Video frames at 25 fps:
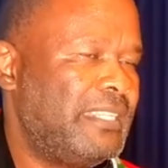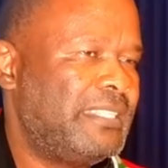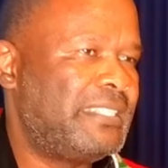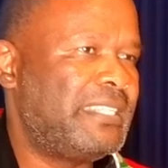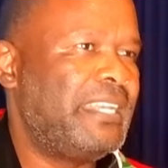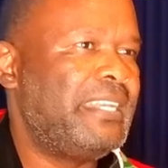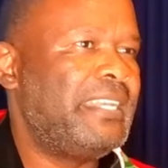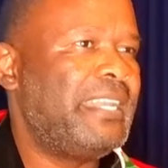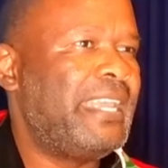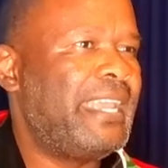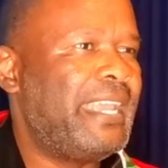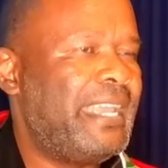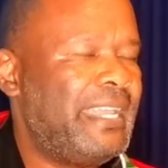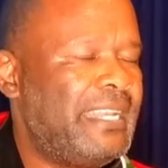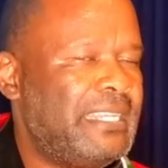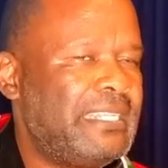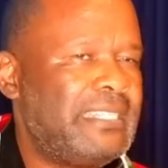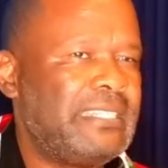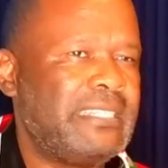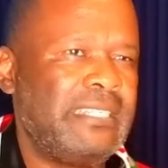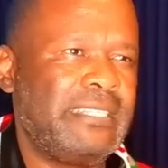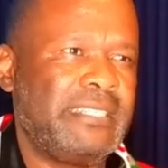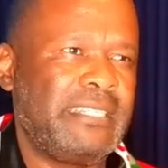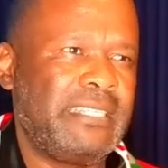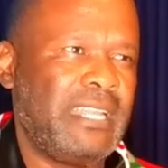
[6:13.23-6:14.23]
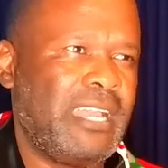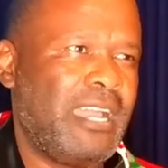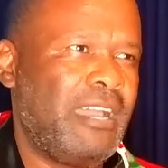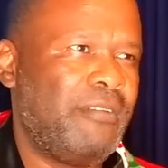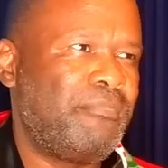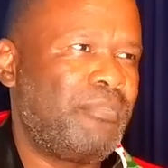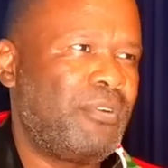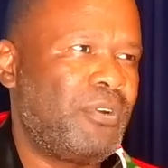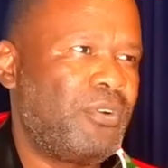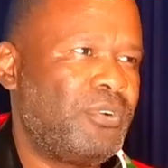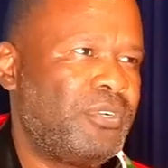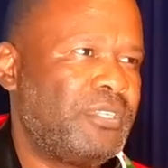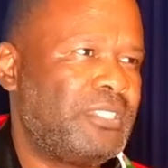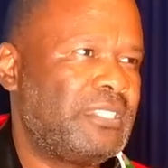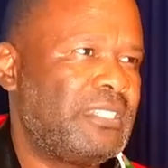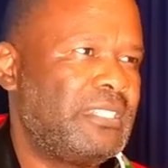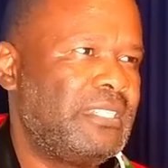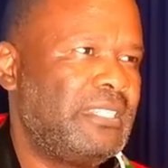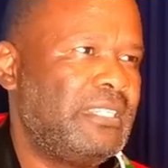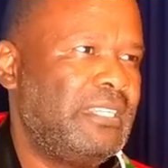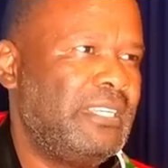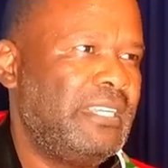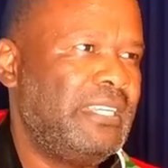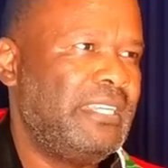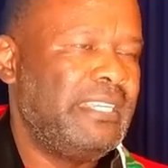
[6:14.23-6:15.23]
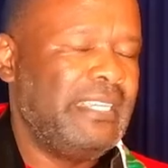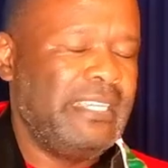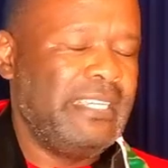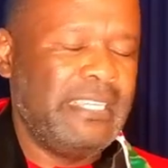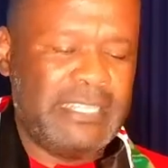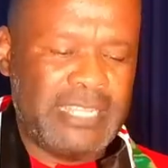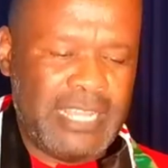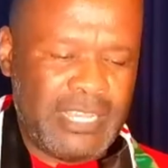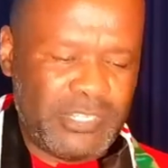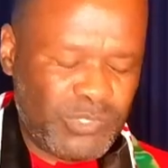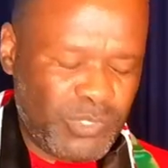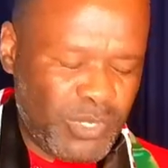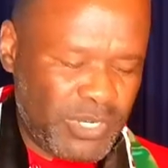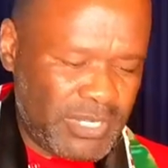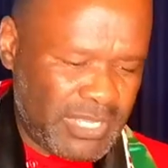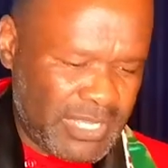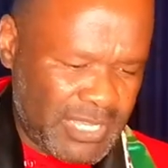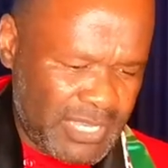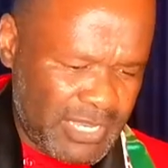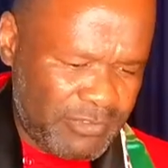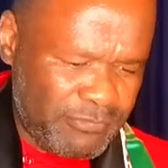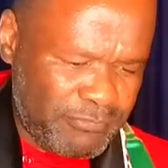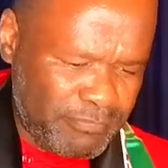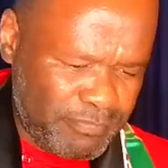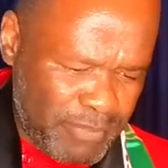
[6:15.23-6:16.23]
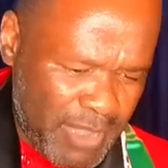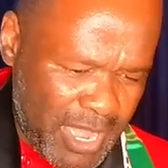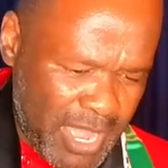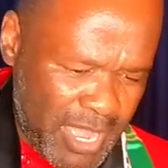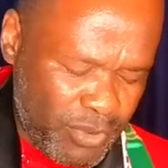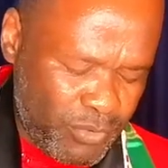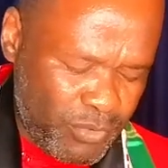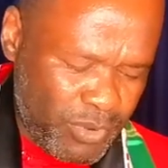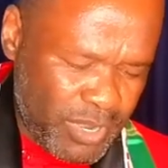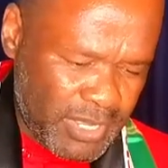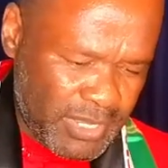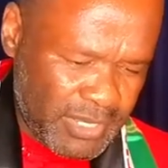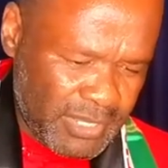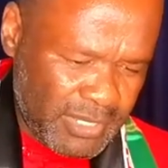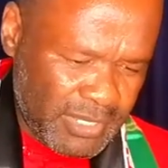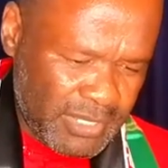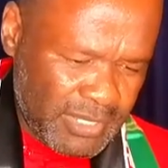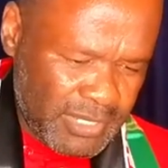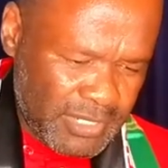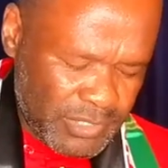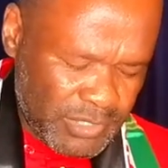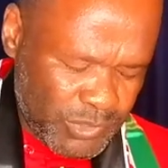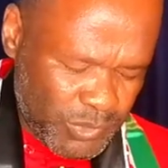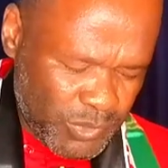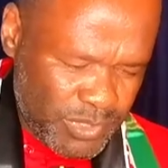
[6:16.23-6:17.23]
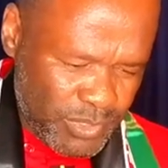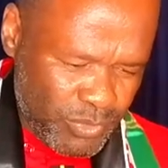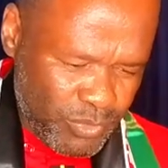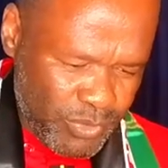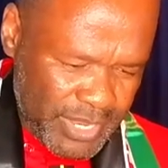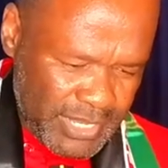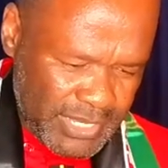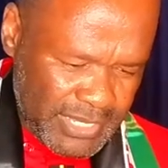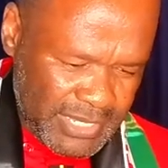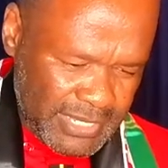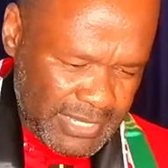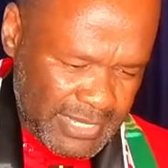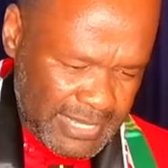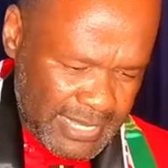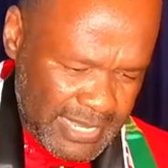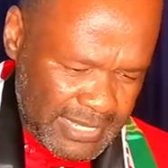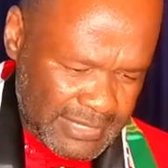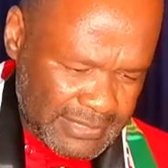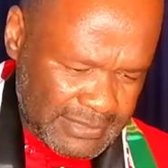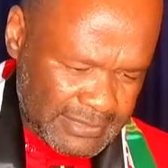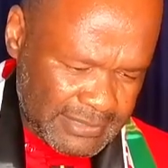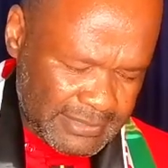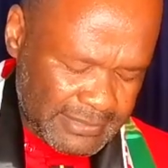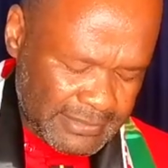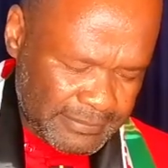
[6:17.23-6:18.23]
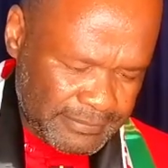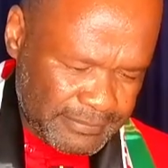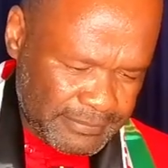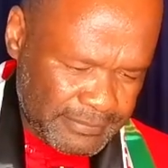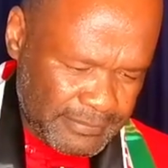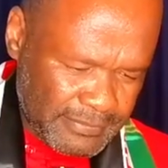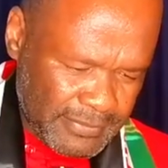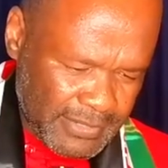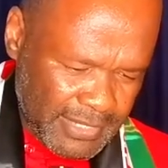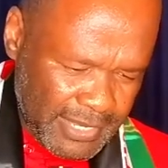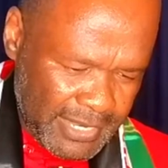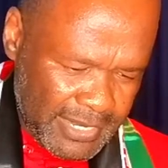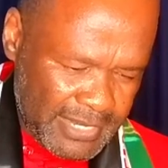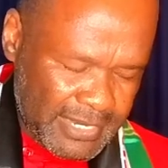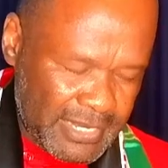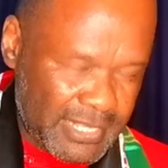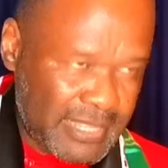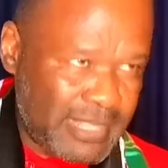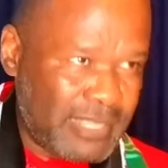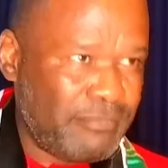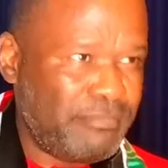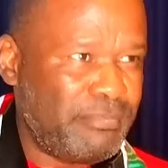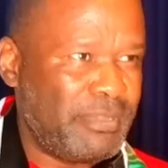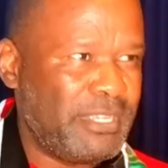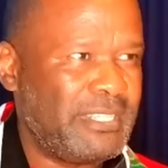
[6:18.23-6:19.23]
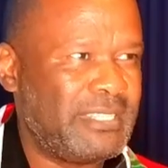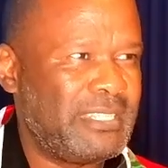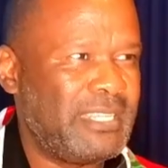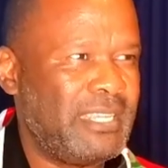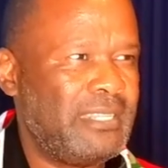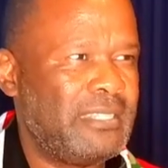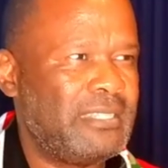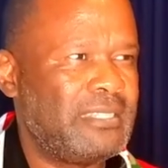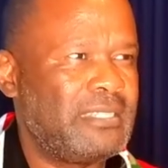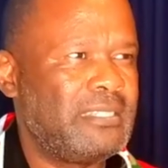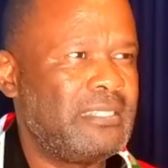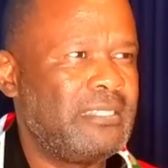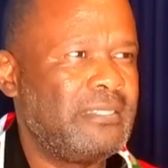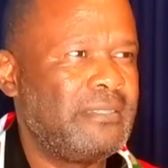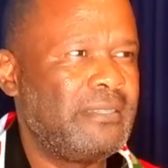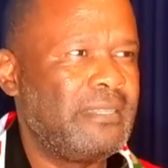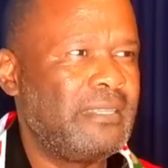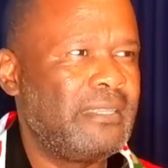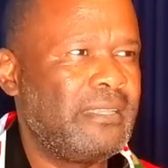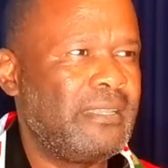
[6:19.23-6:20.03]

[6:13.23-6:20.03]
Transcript: It's an elitist approach. It does not give power to the working class and the peasants.